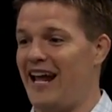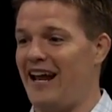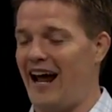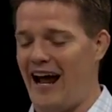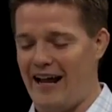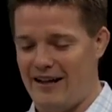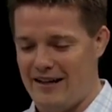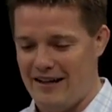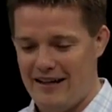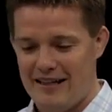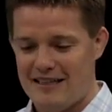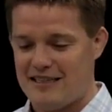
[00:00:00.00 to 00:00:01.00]
And I
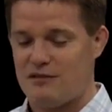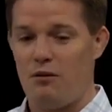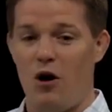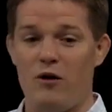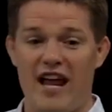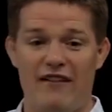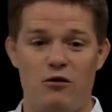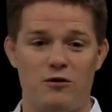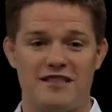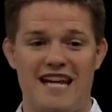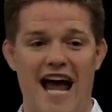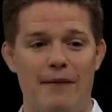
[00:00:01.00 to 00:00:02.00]
spoke,
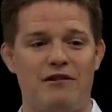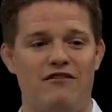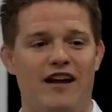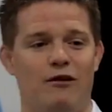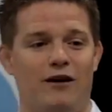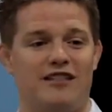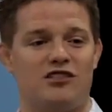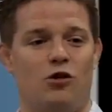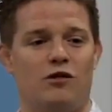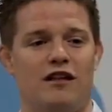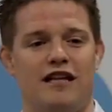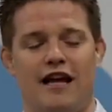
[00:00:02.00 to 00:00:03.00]
everyone was captivated. When I
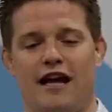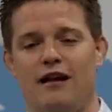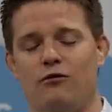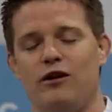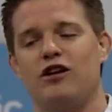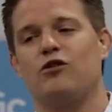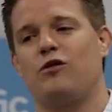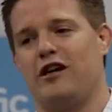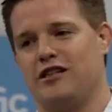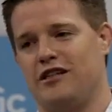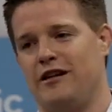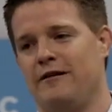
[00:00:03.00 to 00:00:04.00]
sold at the end, we
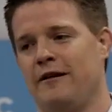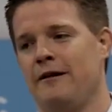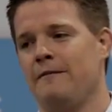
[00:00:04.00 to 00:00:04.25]
crushed it.